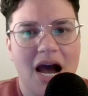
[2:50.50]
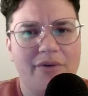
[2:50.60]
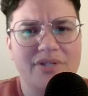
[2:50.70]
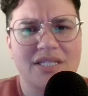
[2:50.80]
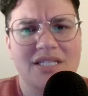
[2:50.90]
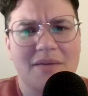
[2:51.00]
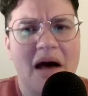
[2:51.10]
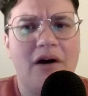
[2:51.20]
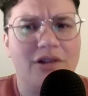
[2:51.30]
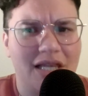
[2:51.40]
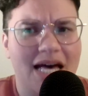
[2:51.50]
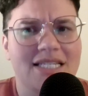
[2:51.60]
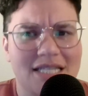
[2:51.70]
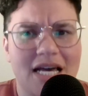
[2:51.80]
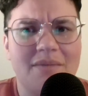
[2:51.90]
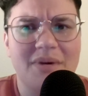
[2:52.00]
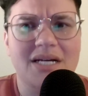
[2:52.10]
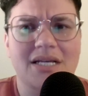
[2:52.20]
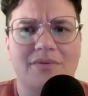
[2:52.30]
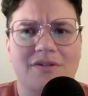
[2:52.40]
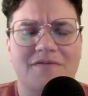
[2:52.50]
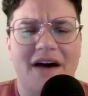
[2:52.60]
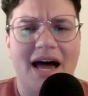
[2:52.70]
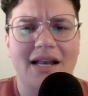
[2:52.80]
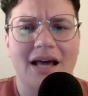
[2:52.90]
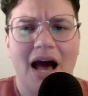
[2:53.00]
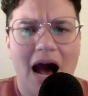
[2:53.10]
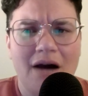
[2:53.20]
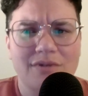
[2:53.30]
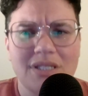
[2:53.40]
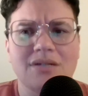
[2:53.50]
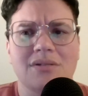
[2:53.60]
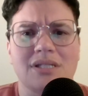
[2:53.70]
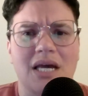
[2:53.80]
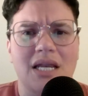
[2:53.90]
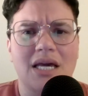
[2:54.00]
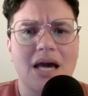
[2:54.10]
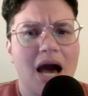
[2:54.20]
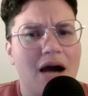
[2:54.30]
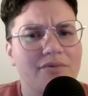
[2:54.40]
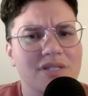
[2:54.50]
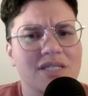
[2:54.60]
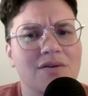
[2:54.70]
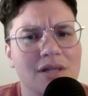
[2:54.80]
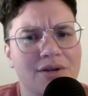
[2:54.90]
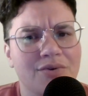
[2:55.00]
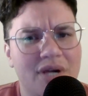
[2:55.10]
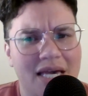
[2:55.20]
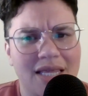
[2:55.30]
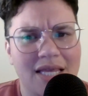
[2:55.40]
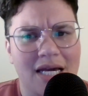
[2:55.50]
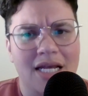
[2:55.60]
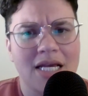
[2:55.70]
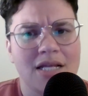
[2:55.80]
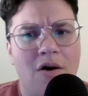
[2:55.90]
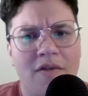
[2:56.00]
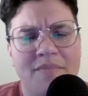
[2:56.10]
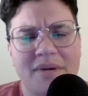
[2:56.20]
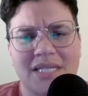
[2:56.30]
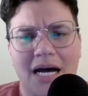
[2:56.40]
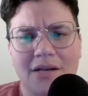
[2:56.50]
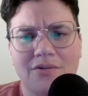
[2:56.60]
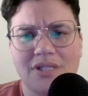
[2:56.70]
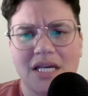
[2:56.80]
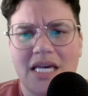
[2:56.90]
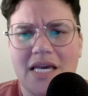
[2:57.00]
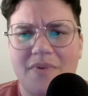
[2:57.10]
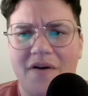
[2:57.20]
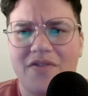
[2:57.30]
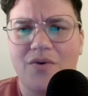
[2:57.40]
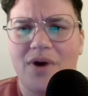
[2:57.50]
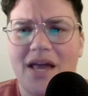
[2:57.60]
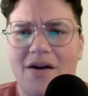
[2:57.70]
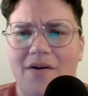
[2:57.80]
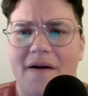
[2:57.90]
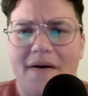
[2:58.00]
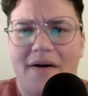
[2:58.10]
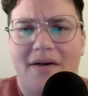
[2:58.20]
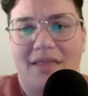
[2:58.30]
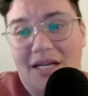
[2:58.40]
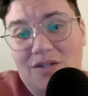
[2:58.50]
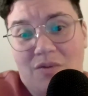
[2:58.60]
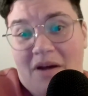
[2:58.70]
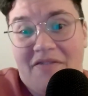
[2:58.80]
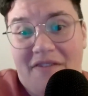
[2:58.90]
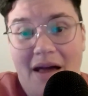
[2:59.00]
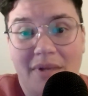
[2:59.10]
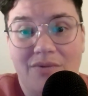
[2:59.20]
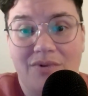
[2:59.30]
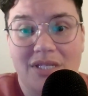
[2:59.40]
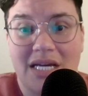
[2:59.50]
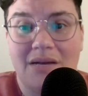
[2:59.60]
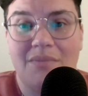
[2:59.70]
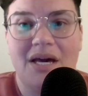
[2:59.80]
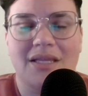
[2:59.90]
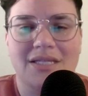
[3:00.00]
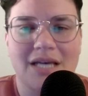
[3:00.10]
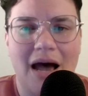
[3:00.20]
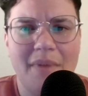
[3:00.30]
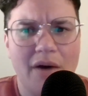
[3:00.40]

I wasn't somehow less than because I was fat. I was still skinny. I was still the little kid that could eat all the McDonald's and keep off the weight, or that's what my family would say to me at the time.